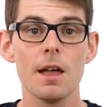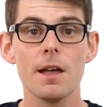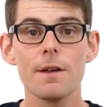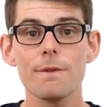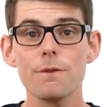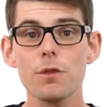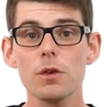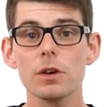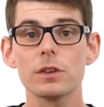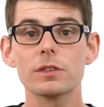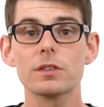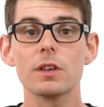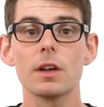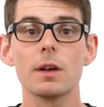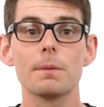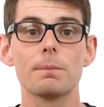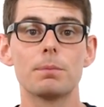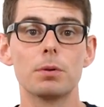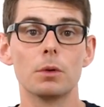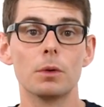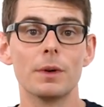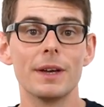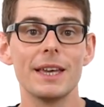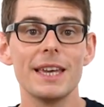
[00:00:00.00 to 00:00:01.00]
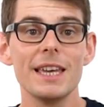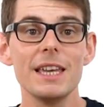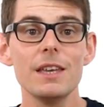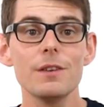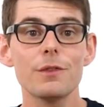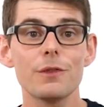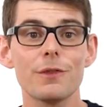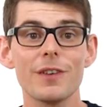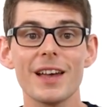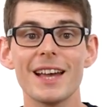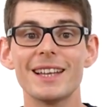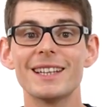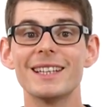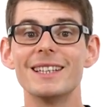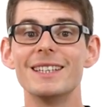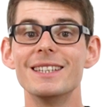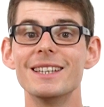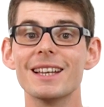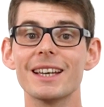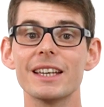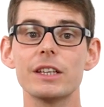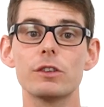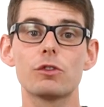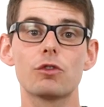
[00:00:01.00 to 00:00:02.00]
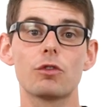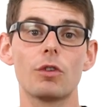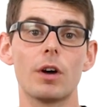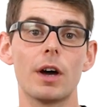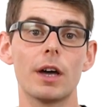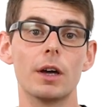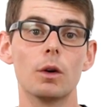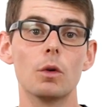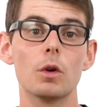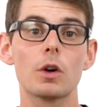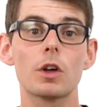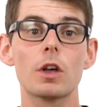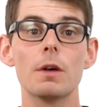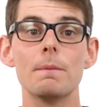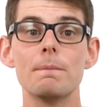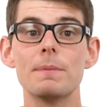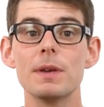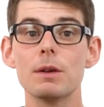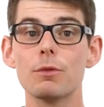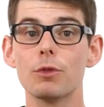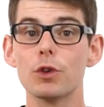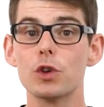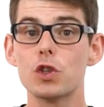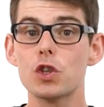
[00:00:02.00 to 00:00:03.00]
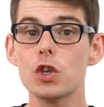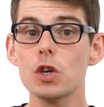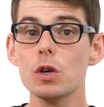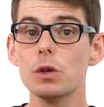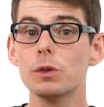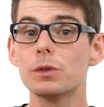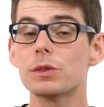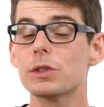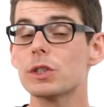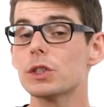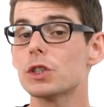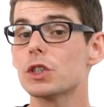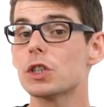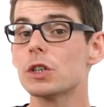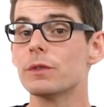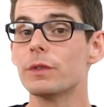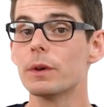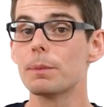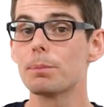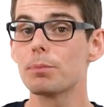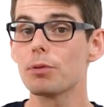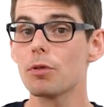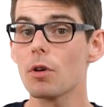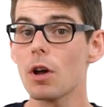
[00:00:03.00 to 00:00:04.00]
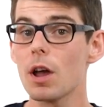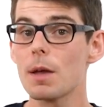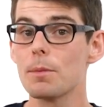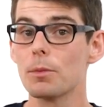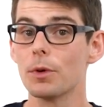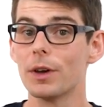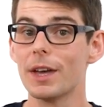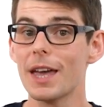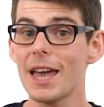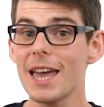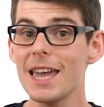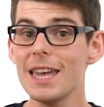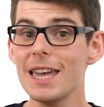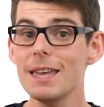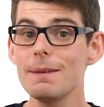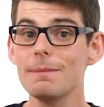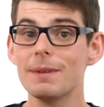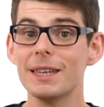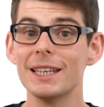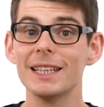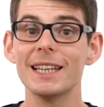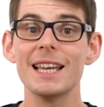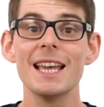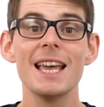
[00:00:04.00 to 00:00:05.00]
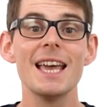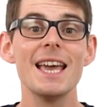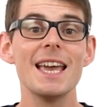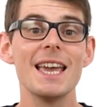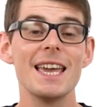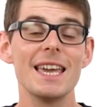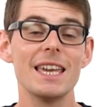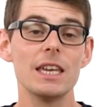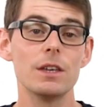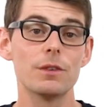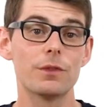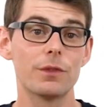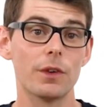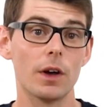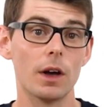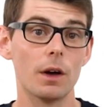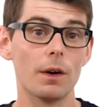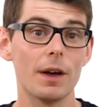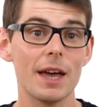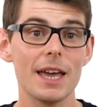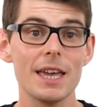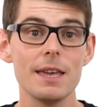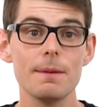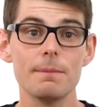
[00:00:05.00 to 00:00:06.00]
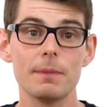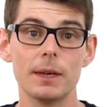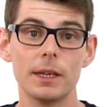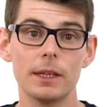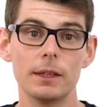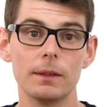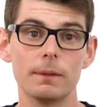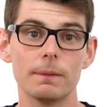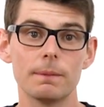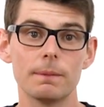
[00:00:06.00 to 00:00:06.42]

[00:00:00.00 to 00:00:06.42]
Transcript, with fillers: For example, ethanenitrile can be reduced to the primary amine, ethylamine.